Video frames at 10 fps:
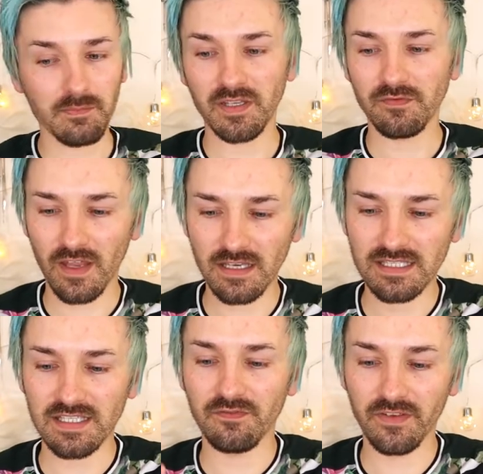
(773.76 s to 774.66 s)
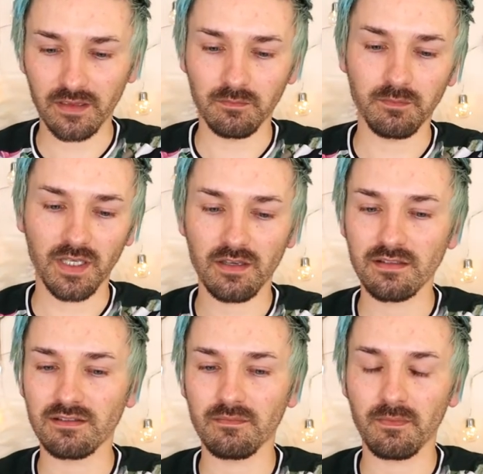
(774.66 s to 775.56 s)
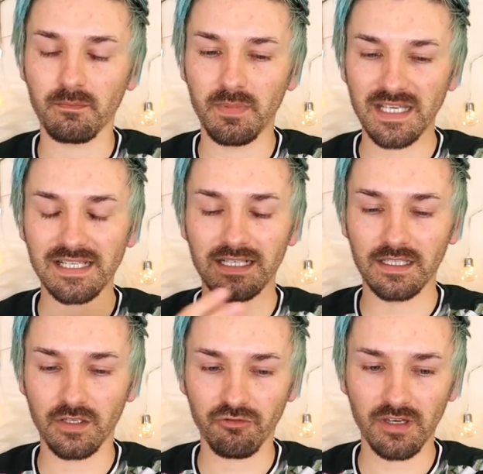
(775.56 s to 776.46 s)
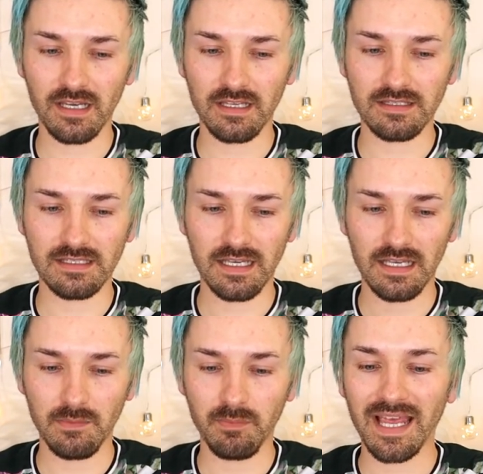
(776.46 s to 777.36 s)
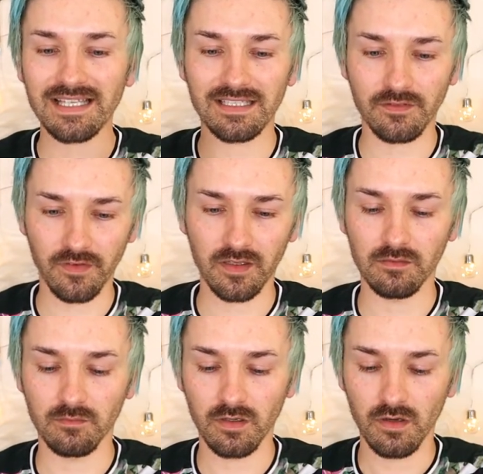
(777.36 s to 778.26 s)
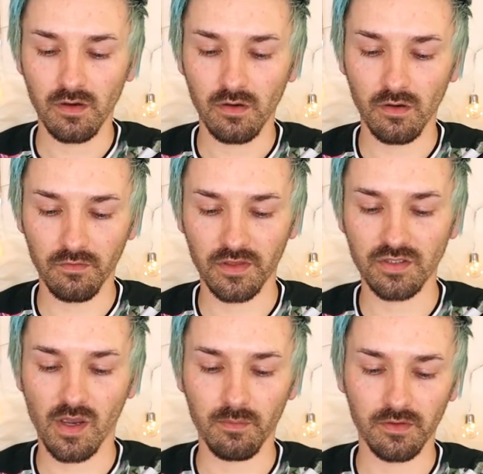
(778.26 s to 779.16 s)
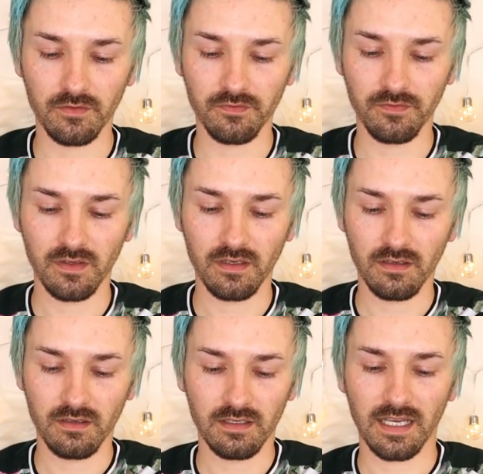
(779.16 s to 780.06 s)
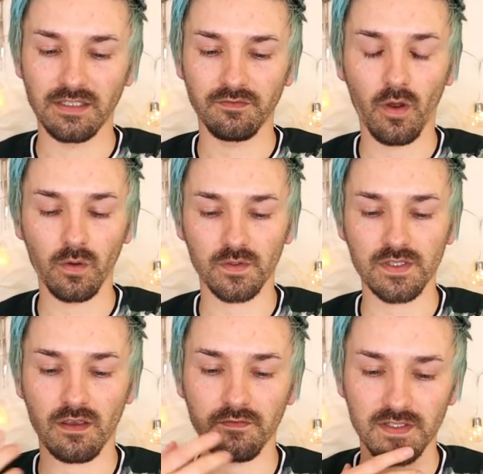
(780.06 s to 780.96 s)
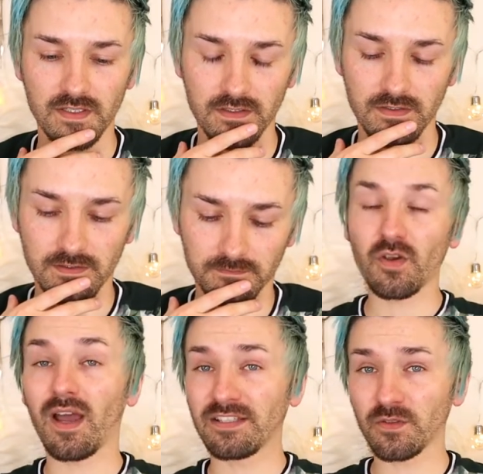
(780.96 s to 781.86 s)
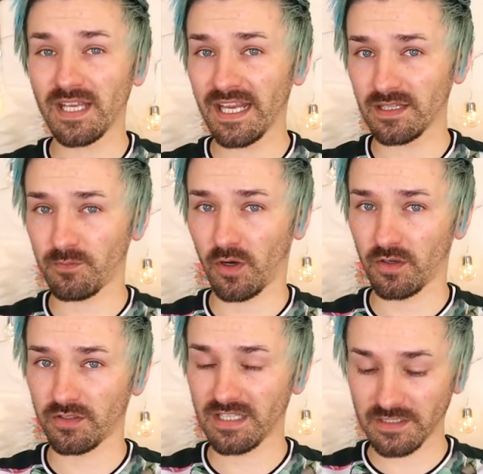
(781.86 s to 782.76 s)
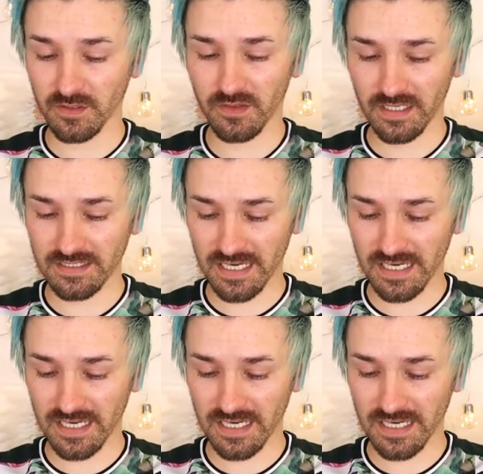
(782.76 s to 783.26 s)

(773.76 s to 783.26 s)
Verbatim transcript: Dip It Fantasy Film, because basically it creates a plastic film over the top of kind of hollow surfaces. So I don't hate the product, I do think